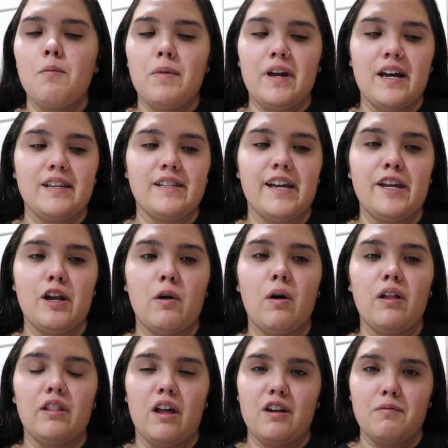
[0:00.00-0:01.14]
because I know a
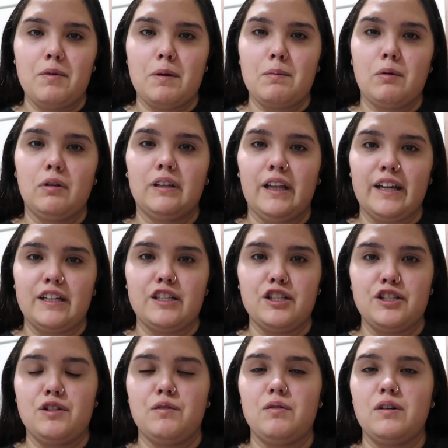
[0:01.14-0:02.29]
lot of people like to
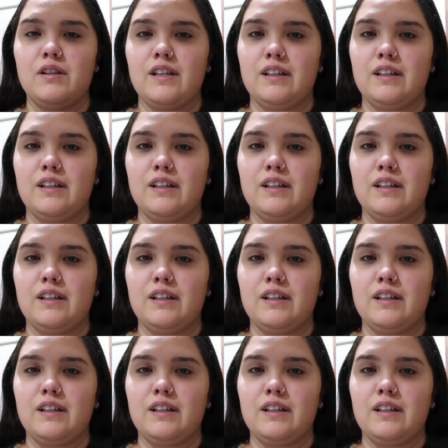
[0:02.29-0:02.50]
do